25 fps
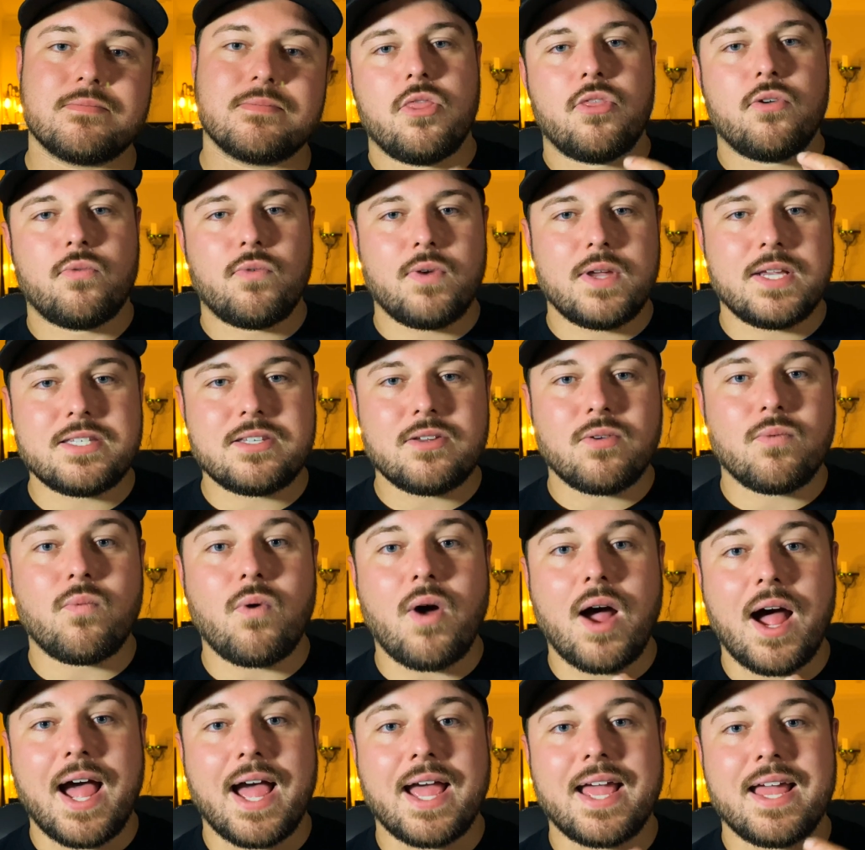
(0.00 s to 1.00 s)
The reason
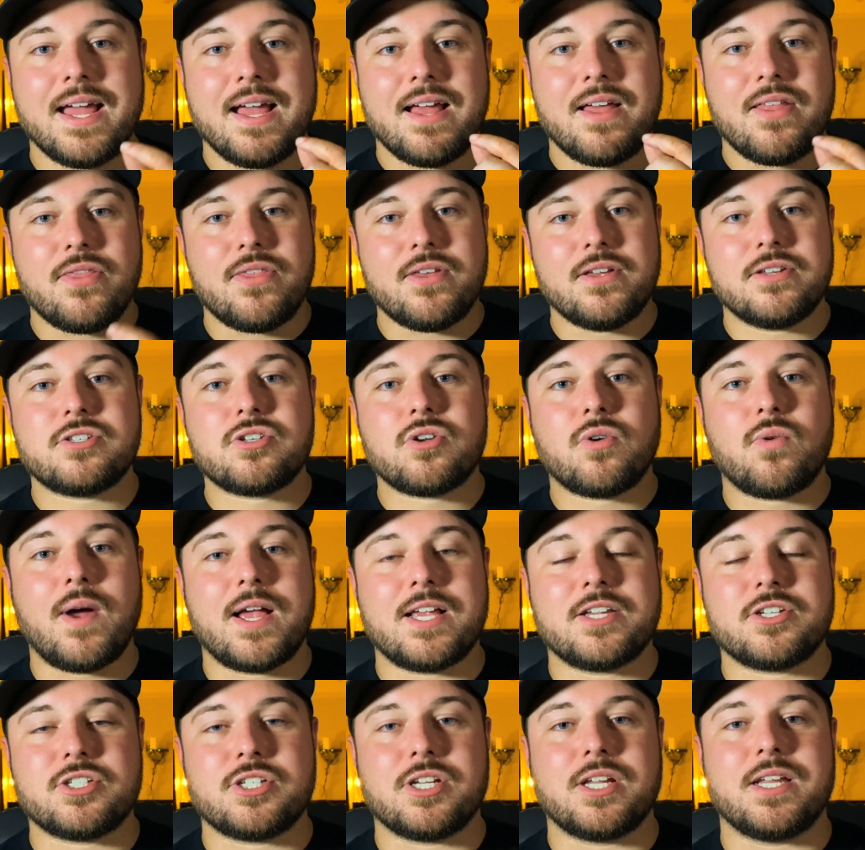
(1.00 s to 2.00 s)
why this
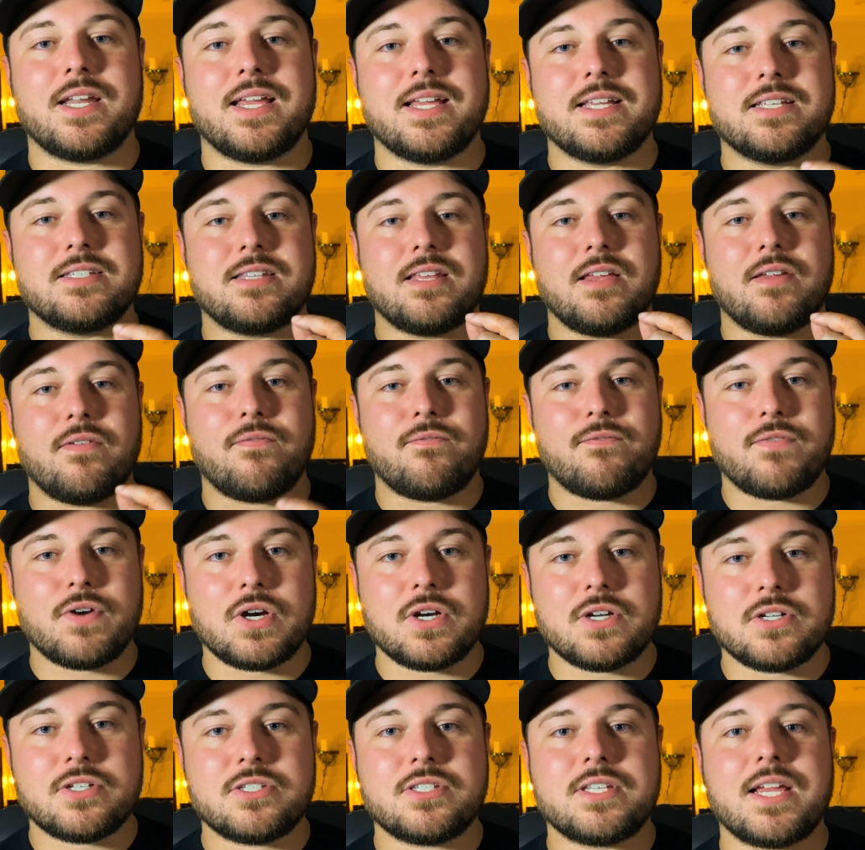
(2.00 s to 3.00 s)
question is the
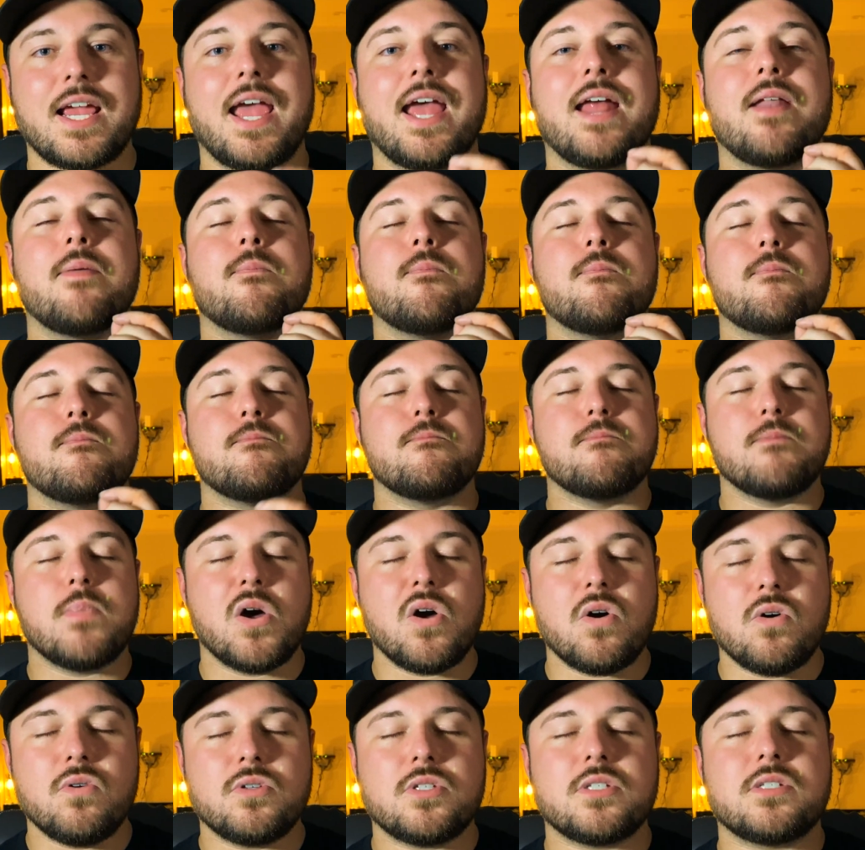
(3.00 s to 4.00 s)
first and
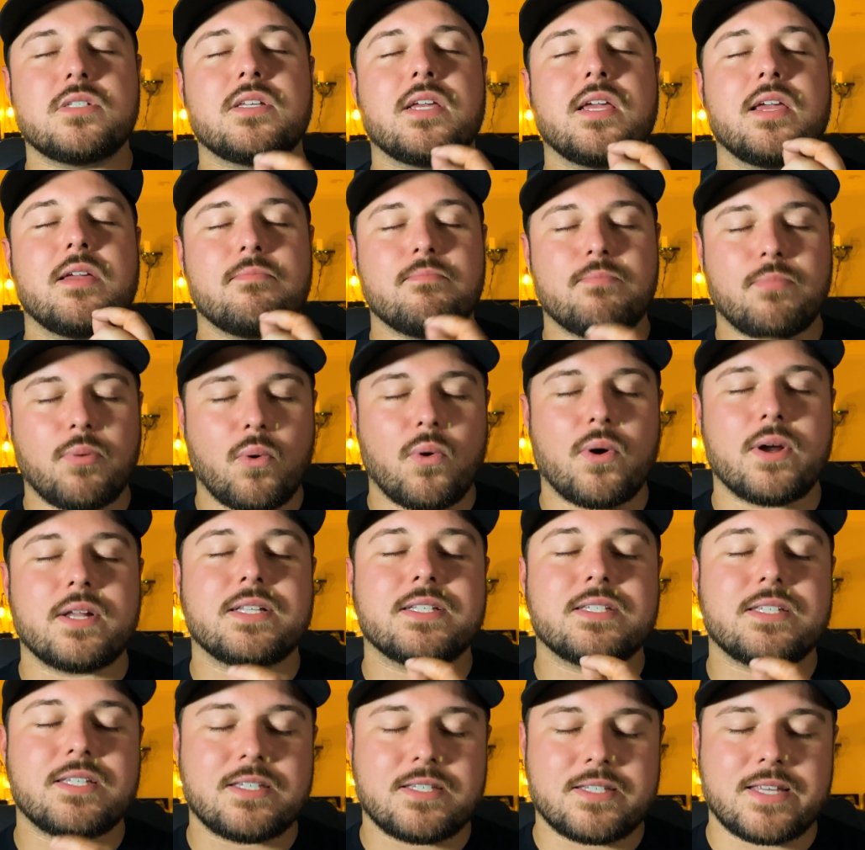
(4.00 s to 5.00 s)
most
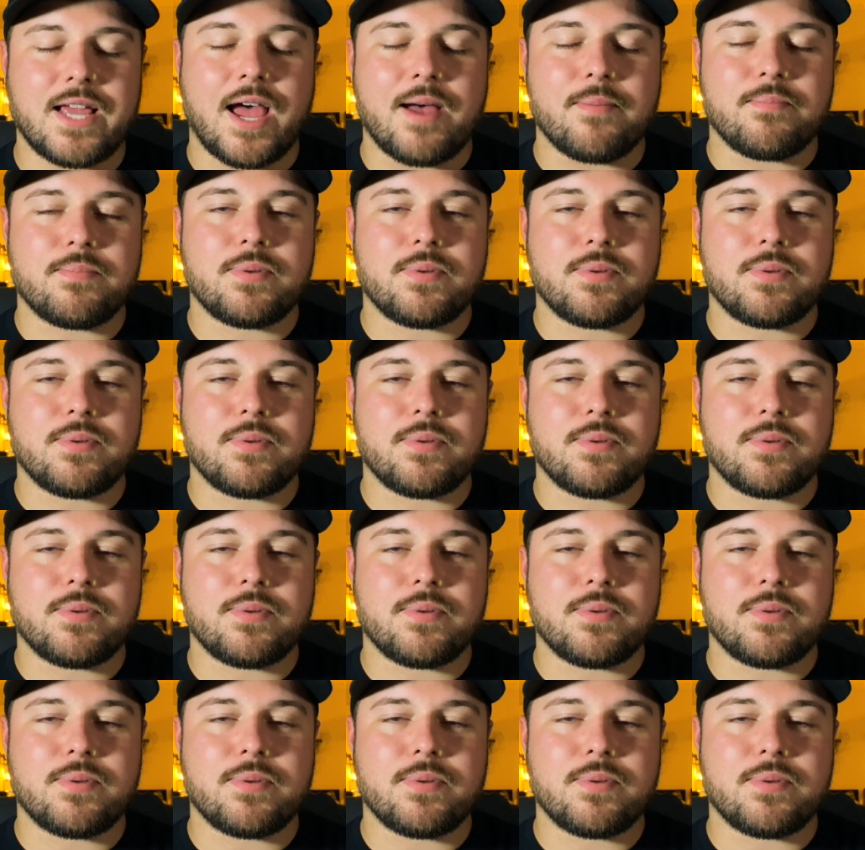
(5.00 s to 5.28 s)
important step